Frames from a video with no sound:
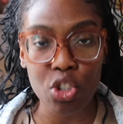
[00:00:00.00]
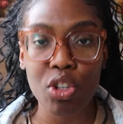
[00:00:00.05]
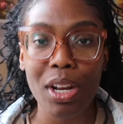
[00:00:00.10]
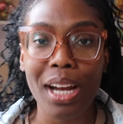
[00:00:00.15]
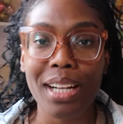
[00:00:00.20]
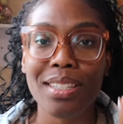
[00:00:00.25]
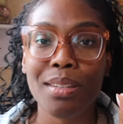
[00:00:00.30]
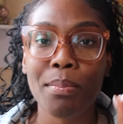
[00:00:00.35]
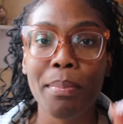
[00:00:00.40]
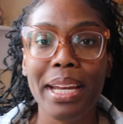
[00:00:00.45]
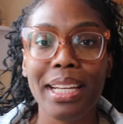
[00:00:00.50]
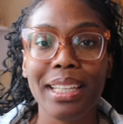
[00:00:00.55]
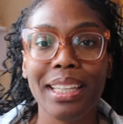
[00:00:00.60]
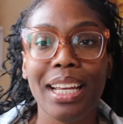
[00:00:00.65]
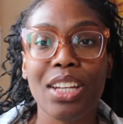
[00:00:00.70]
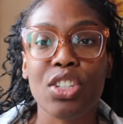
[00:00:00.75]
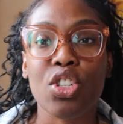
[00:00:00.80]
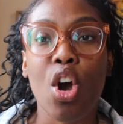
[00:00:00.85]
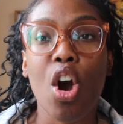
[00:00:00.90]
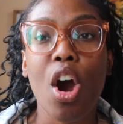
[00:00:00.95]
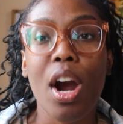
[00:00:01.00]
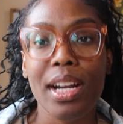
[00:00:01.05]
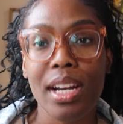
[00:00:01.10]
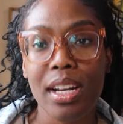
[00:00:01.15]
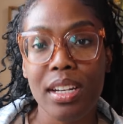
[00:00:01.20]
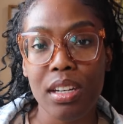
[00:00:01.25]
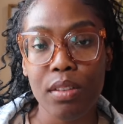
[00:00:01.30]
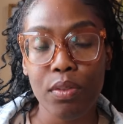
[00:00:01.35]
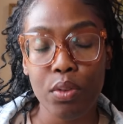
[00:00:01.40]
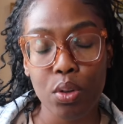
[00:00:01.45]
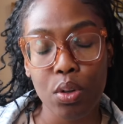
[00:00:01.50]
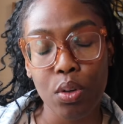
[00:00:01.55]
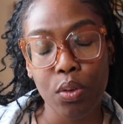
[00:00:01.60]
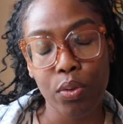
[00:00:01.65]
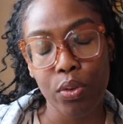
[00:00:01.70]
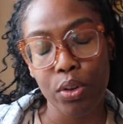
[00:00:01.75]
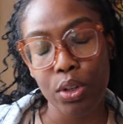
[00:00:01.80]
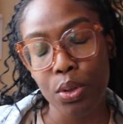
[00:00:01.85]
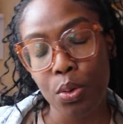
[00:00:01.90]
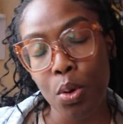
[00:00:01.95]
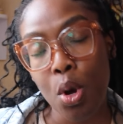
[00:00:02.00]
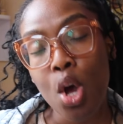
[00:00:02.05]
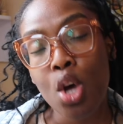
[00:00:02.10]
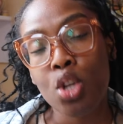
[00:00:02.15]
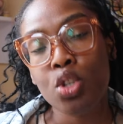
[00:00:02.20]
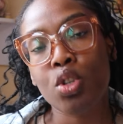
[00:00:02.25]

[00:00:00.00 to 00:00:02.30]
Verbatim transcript: trying to make things hard and difficult for you